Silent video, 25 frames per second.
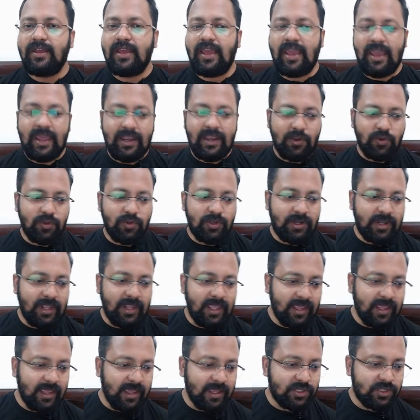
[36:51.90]
and you
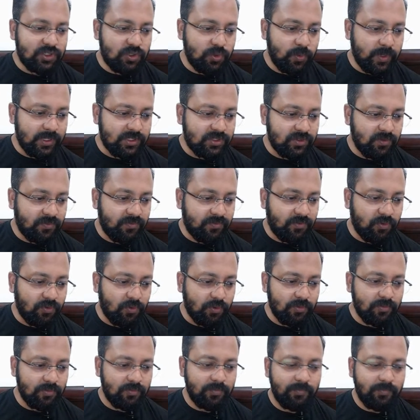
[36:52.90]
take H2SO4